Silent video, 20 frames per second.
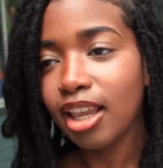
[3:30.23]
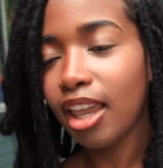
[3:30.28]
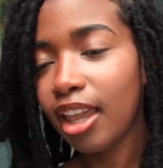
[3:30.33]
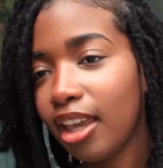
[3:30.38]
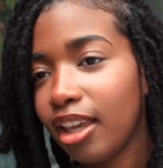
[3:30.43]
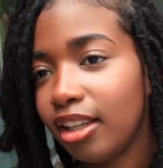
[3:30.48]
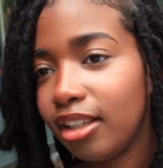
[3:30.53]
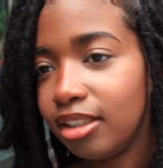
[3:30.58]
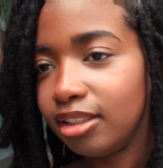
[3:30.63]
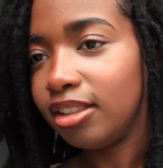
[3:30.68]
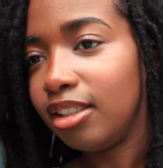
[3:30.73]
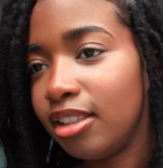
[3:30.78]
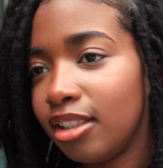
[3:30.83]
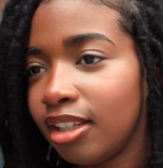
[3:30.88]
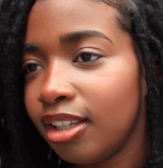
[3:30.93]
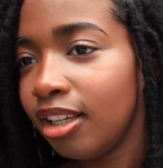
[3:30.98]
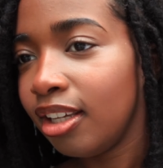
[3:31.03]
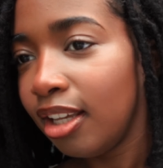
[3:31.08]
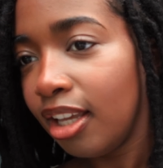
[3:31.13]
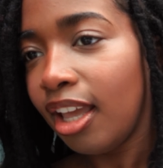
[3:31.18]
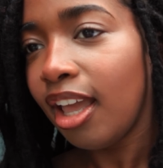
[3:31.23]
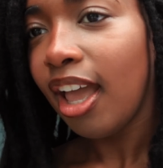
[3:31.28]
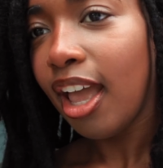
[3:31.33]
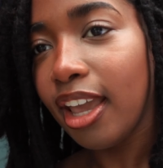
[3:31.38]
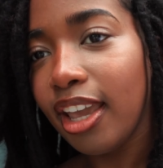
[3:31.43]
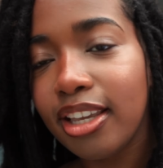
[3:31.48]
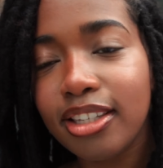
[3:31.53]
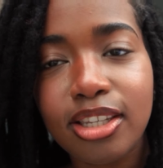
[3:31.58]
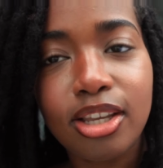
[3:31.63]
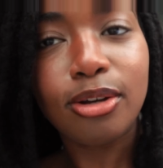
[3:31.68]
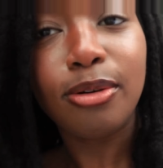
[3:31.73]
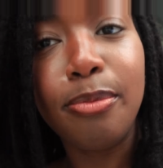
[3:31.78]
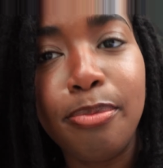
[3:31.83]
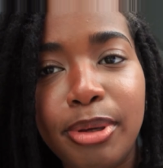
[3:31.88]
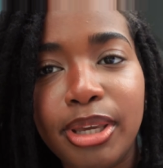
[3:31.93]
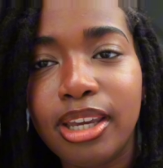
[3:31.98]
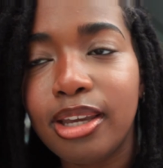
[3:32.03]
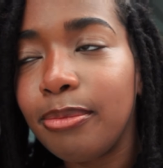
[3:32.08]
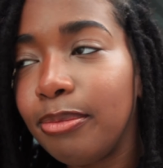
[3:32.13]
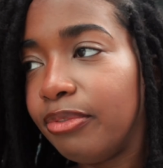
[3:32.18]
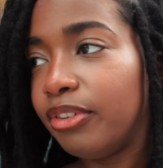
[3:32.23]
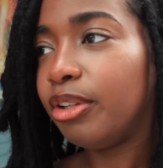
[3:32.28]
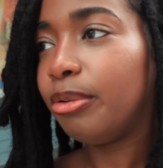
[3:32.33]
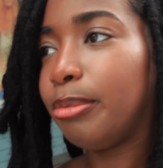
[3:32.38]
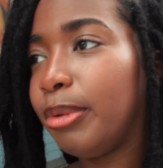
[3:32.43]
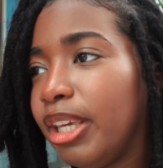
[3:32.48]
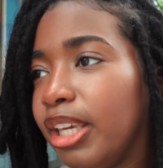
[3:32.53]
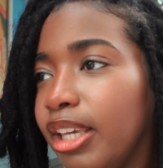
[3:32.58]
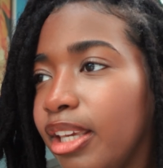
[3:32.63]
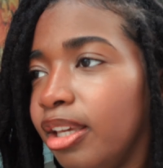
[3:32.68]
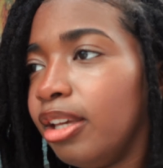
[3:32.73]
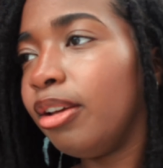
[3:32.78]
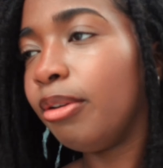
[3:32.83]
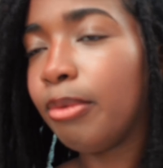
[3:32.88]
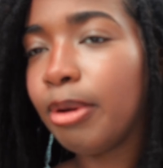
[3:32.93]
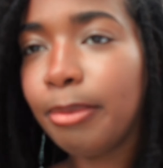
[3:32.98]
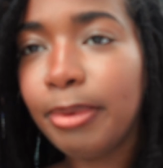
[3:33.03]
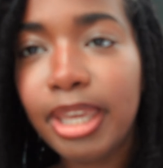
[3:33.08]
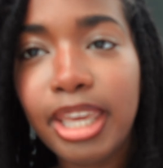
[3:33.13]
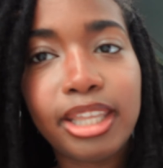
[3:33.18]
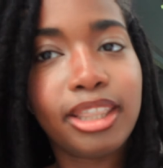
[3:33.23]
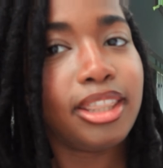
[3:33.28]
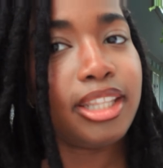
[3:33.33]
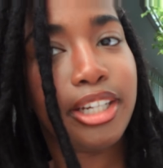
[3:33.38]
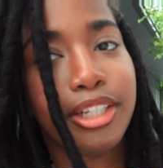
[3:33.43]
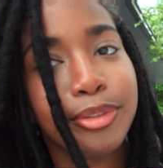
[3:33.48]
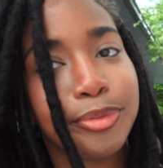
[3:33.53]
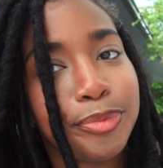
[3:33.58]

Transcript: and I guess I'll pick up filming when we get there.